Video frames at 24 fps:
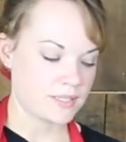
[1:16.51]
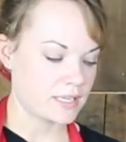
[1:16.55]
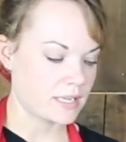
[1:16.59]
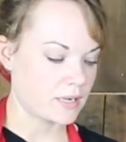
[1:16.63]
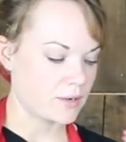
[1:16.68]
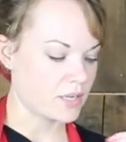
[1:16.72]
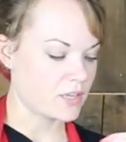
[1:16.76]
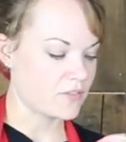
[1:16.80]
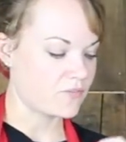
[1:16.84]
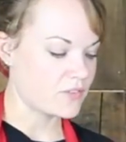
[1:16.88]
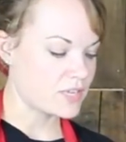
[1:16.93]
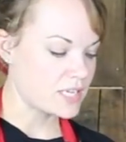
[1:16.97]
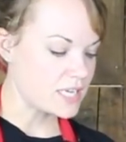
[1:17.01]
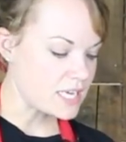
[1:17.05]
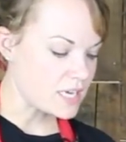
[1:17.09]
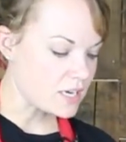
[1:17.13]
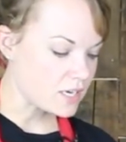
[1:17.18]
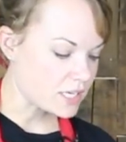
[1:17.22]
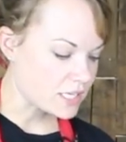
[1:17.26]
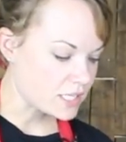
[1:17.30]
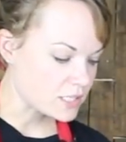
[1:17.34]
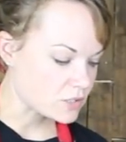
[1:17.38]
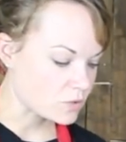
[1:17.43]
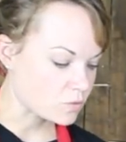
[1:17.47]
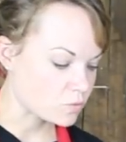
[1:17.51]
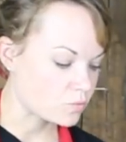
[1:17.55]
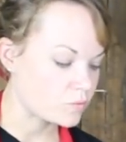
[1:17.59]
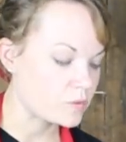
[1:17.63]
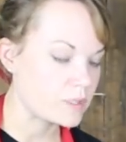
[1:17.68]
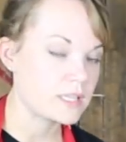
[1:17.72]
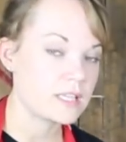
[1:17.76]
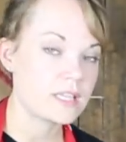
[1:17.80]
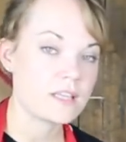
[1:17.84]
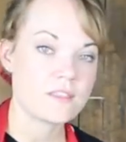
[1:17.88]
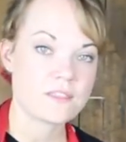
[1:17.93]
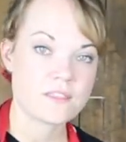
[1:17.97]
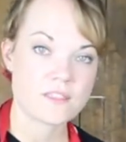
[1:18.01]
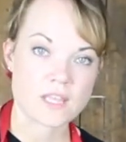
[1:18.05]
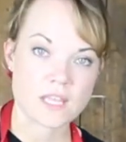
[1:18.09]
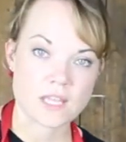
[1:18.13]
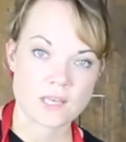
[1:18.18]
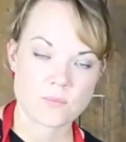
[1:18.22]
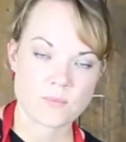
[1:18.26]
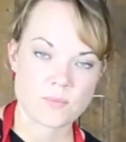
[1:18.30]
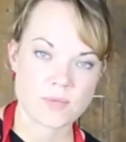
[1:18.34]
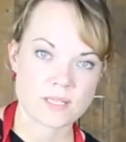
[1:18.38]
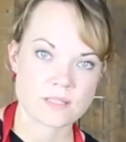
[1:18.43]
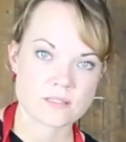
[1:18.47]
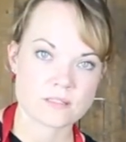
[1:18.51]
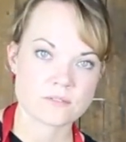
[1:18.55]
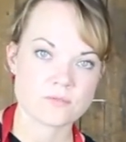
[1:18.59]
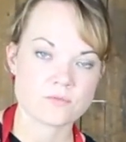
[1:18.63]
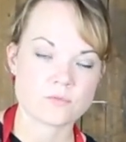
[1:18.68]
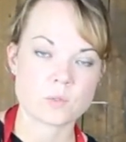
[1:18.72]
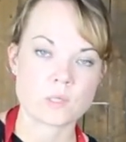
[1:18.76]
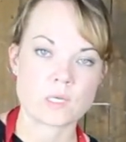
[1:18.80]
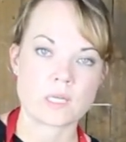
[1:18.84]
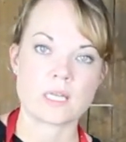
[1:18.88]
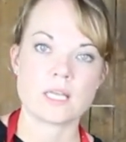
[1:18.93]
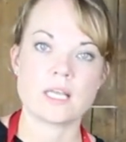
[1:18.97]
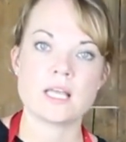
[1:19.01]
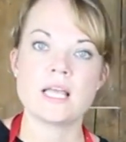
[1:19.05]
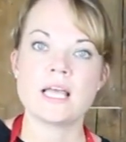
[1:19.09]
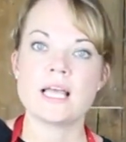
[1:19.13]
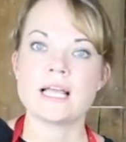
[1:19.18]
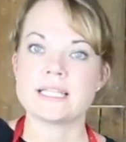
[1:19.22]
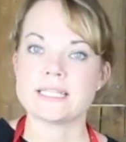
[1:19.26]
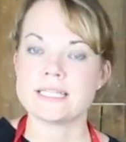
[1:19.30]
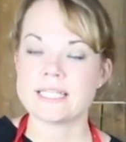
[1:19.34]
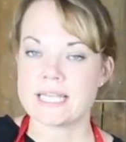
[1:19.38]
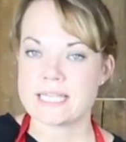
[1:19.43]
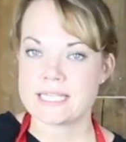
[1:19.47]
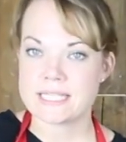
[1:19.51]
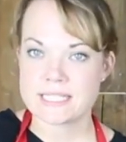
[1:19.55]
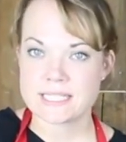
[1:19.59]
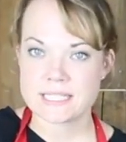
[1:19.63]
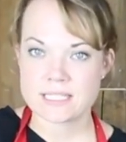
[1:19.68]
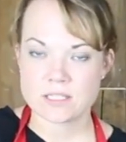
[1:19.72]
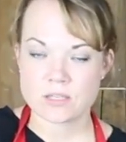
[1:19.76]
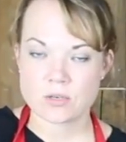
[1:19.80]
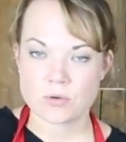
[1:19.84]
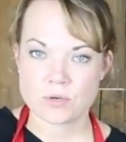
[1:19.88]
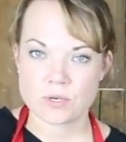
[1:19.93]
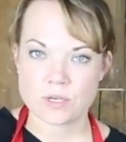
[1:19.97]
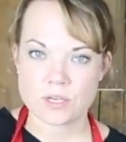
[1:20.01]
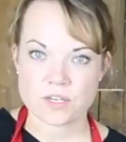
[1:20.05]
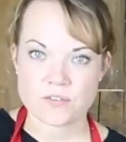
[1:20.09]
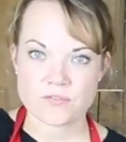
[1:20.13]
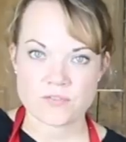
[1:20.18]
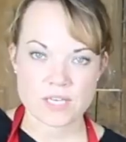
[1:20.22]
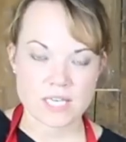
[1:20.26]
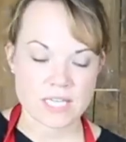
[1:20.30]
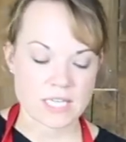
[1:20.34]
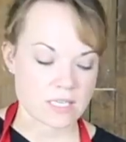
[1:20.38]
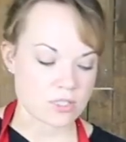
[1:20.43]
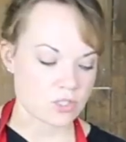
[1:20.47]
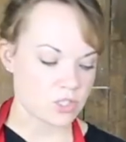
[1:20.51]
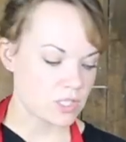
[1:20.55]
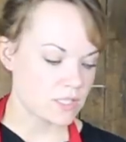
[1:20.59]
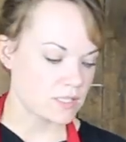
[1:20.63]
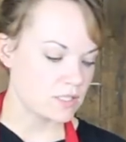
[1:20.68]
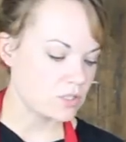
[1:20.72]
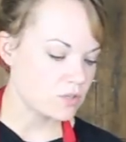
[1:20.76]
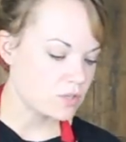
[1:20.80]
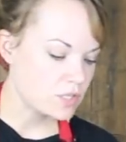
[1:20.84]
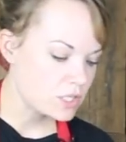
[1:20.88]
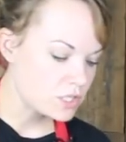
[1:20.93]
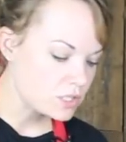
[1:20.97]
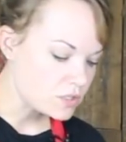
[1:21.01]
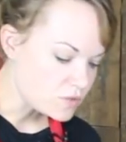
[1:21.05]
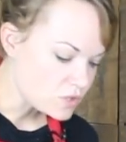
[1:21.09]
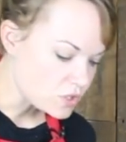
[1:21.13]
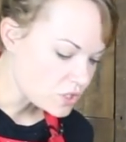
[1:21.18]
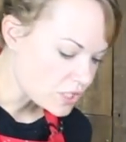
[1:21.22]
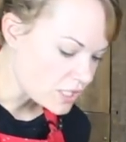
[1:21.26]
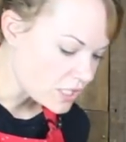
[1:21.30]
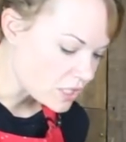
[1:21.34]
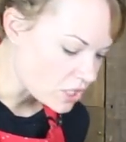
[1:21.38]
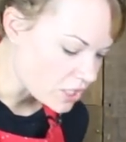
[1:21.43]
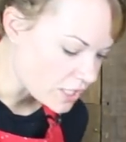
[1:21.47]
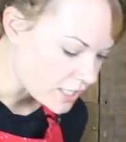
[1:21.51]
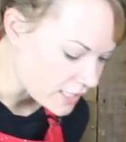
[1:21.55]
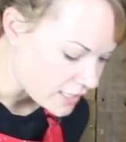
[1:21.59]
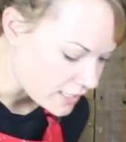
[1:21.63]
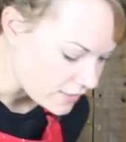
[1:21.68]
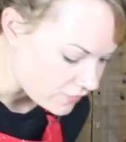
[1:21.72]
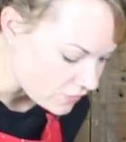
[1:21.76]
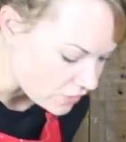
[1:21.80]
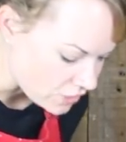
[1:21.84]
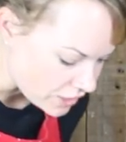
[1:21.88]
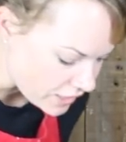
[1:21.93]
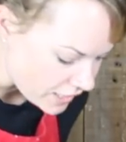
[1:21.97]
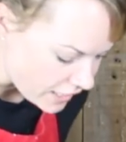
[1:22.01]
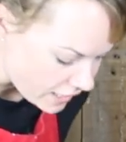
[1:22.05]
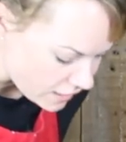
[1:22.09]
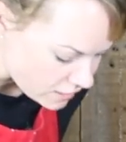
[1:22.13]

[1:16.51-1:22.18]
Now a veneer is a really thin piece of wood, less than a quarter of an inch, and you can usually look at the very